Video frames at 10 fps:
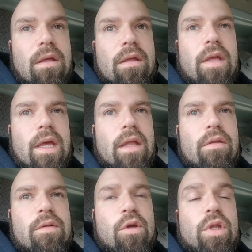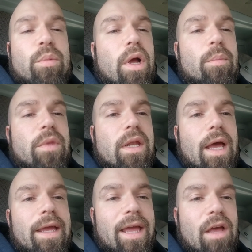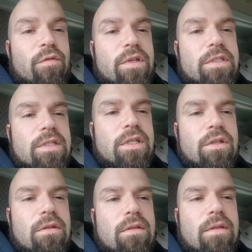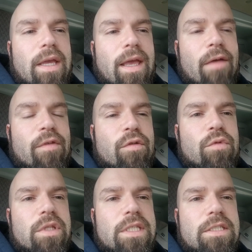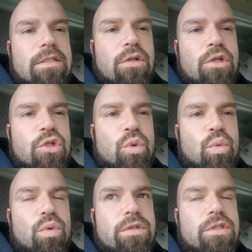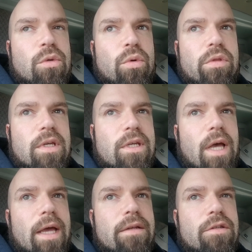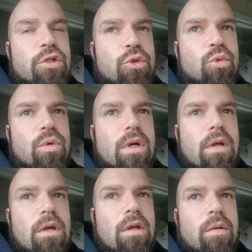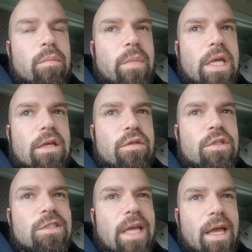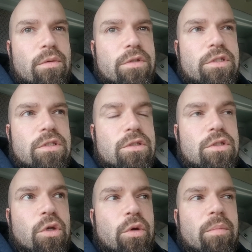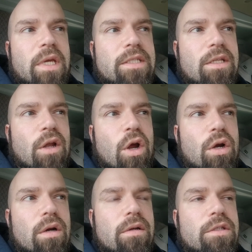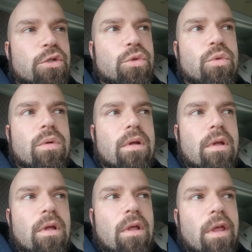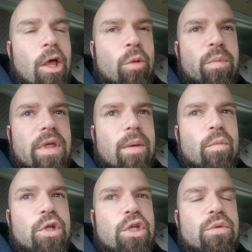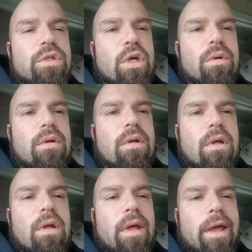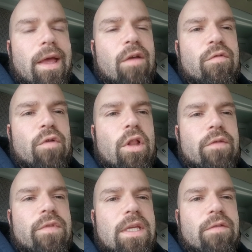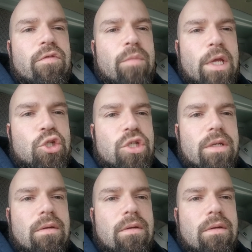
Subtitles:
And the only problem that I have is that they haven't released the tools or the guide to make the sounds, so it makes it hard to help them when you don't have all of the information.